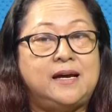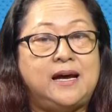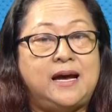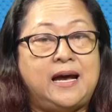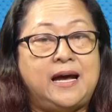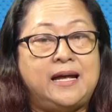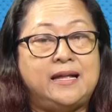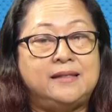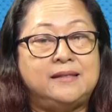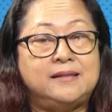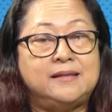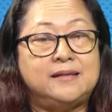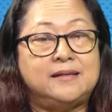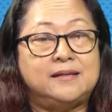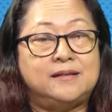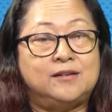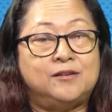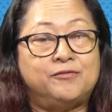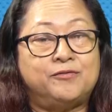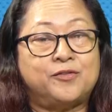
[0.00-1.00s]

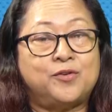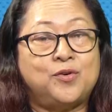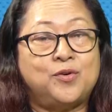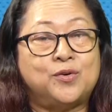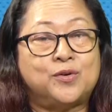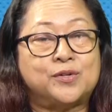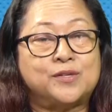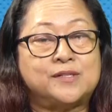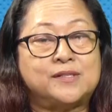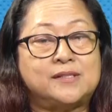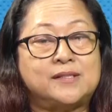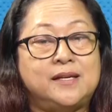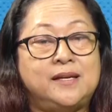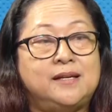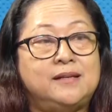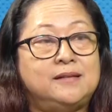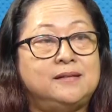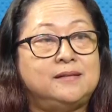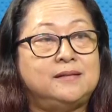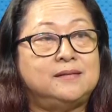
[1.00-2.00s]
and of course
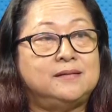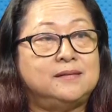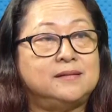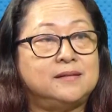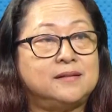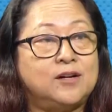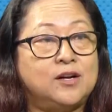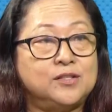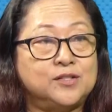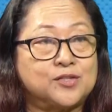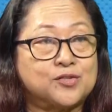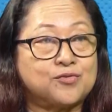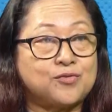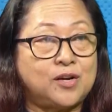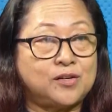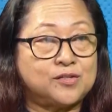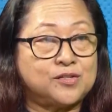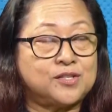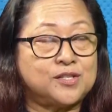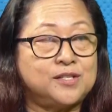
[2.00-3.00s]
in
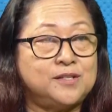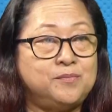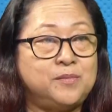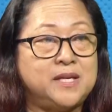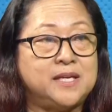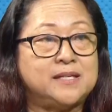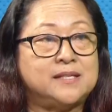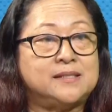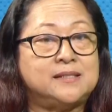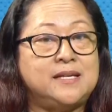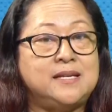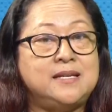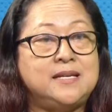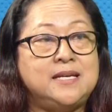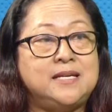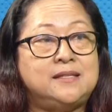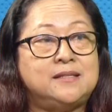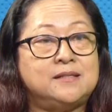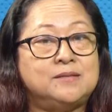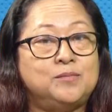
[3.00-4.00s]
construction, because they
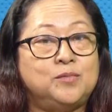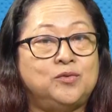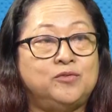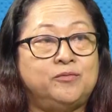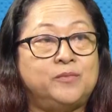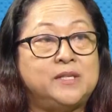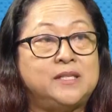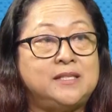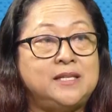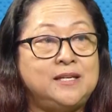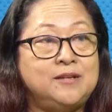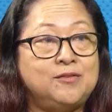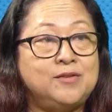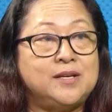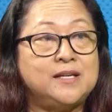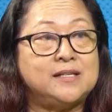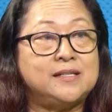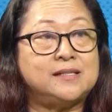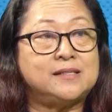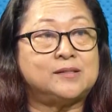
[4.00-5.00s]
need to move
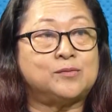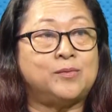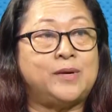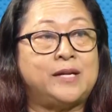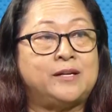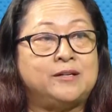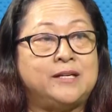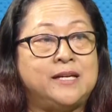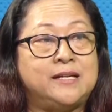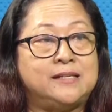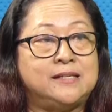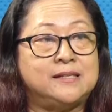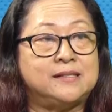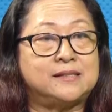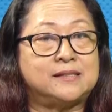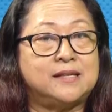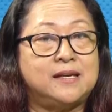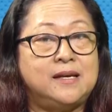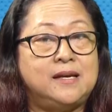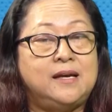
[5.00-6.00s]
materials, whether it
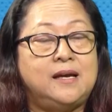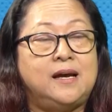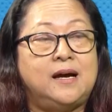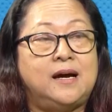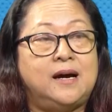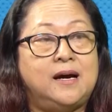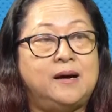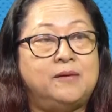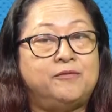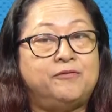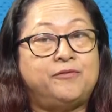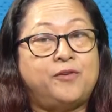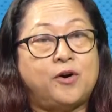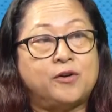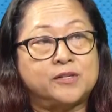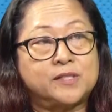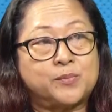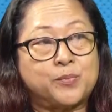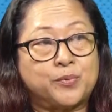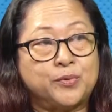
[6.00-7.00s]
is
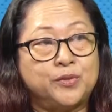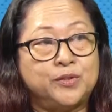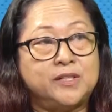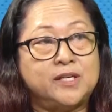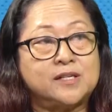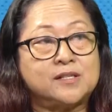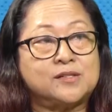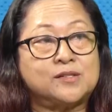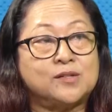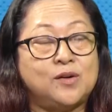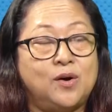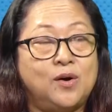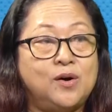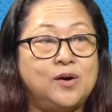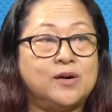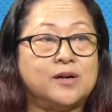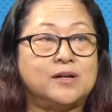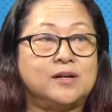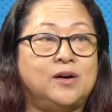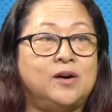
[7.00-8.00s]
forest products
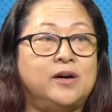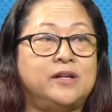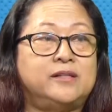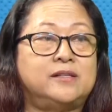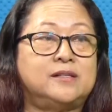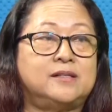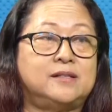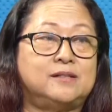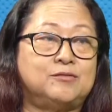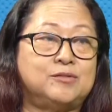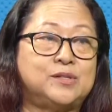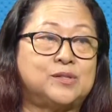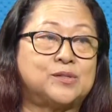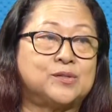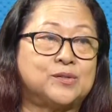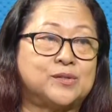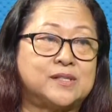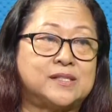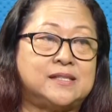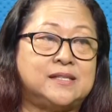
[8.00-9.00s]
or other
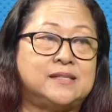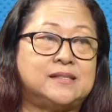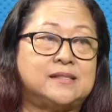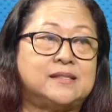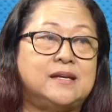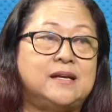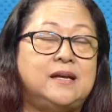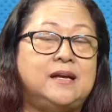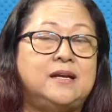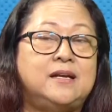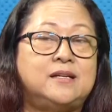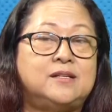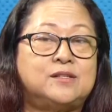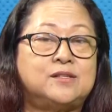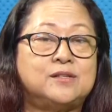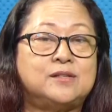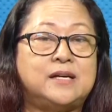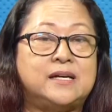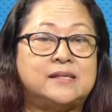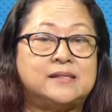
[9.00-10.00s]
resources,
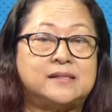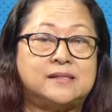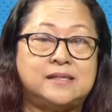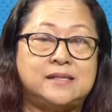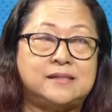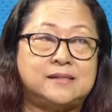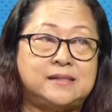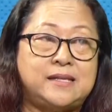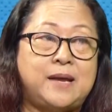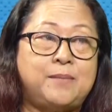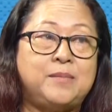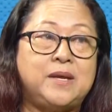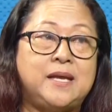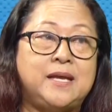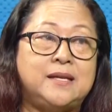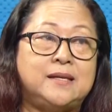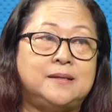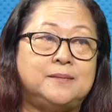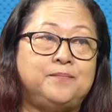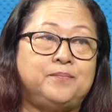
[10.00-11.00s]
to assist them
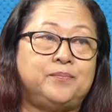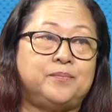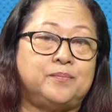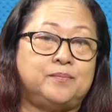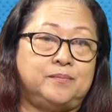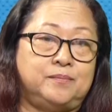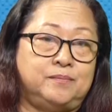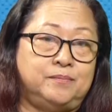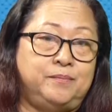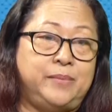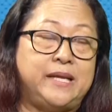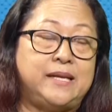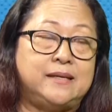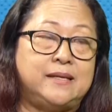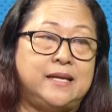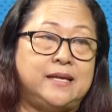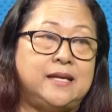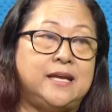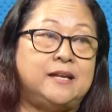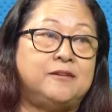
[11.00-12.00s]
in
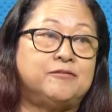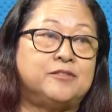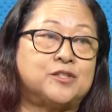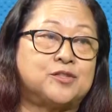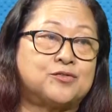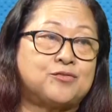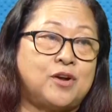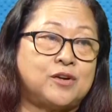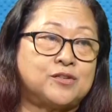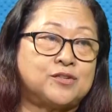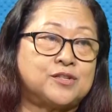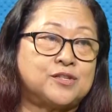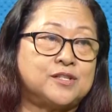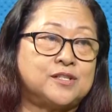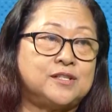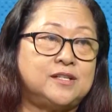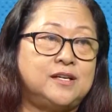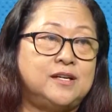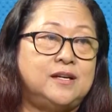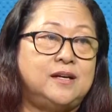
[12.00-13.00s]
building
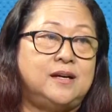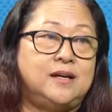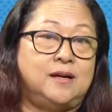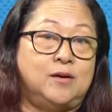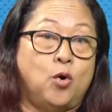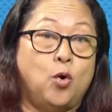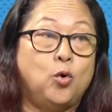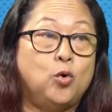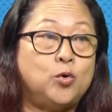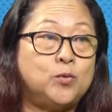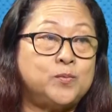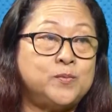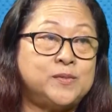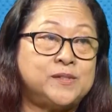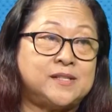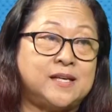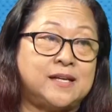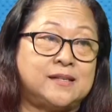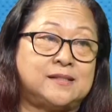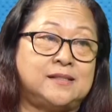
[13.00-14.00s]
infrastructure,
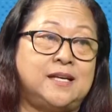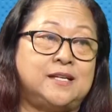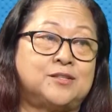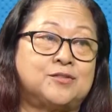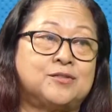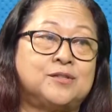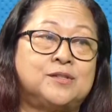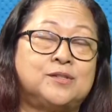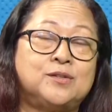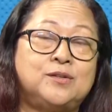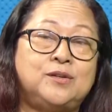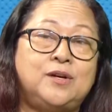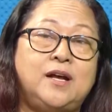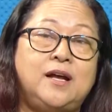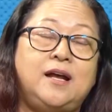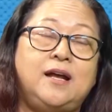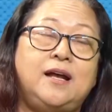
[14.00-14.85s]
homes, etc. So